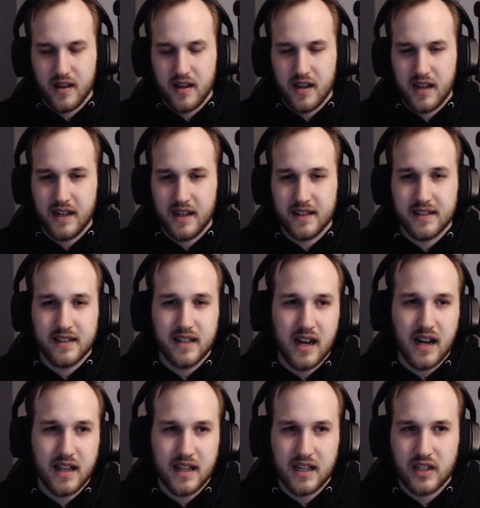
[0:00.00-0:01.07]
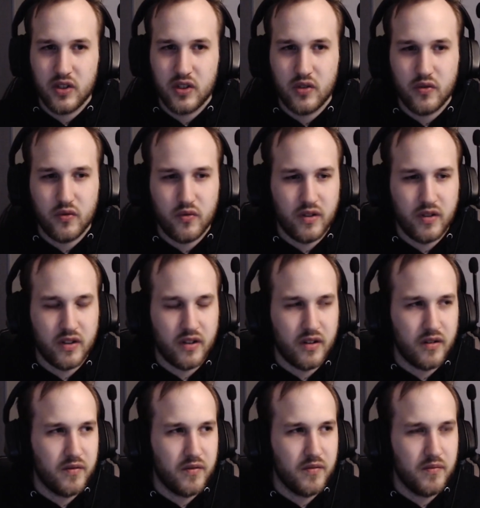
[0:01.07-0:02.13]
It's not letting you,
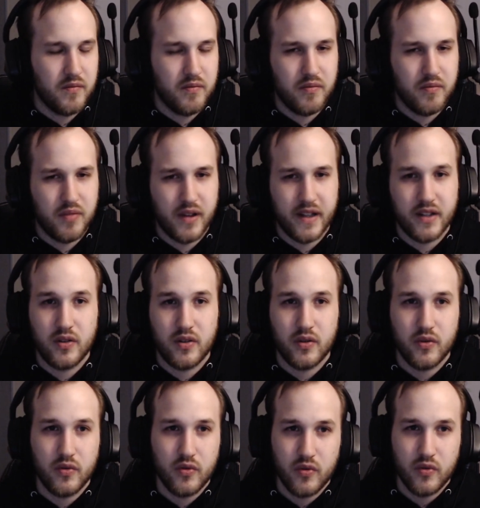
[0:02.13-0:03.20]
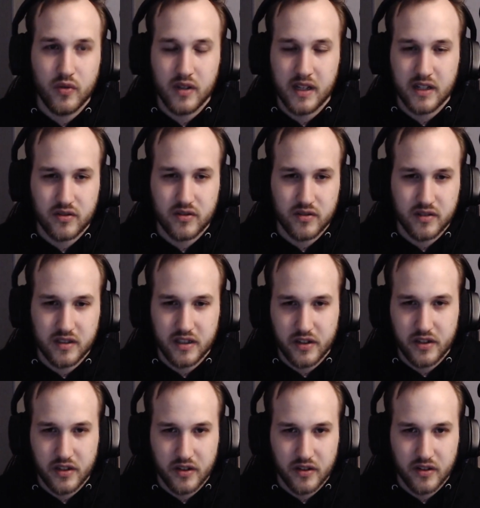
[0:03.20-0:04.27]
play 2 Elestrals in a
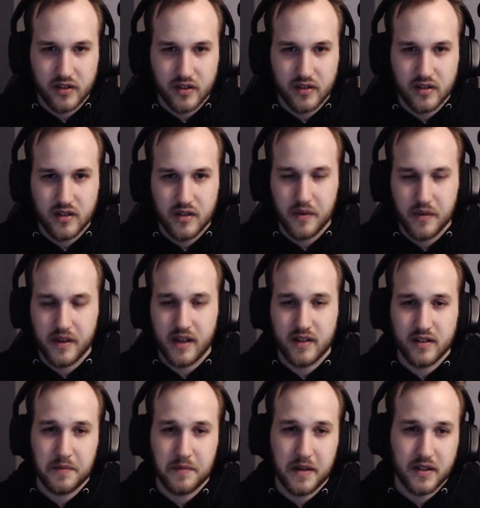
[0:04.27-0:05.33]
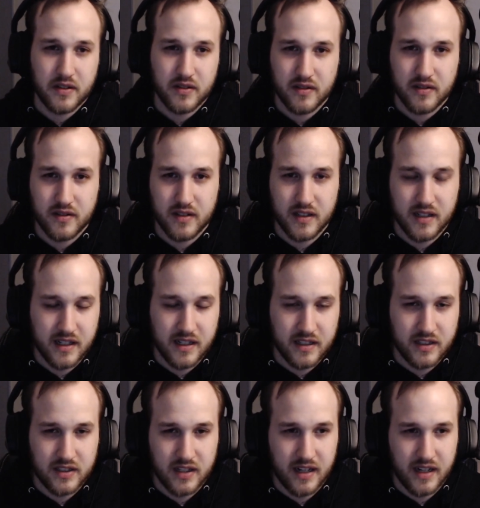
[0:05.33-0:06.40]
turn without a special
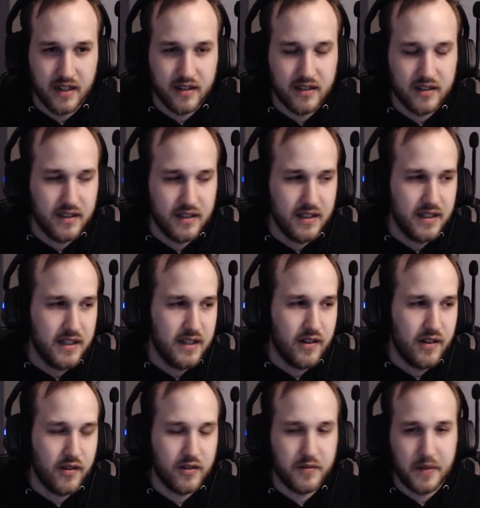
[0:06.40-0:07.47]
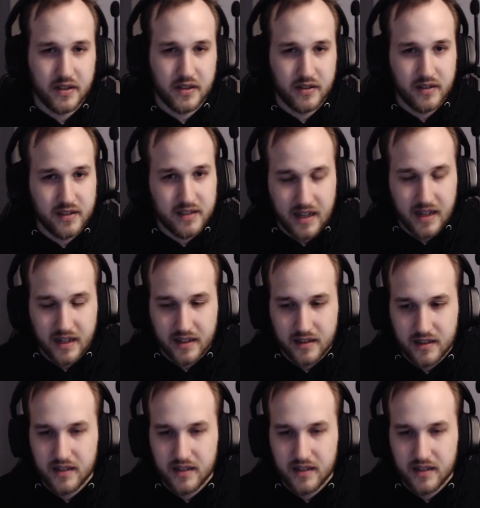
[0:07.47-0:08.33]
enchant or special ascend.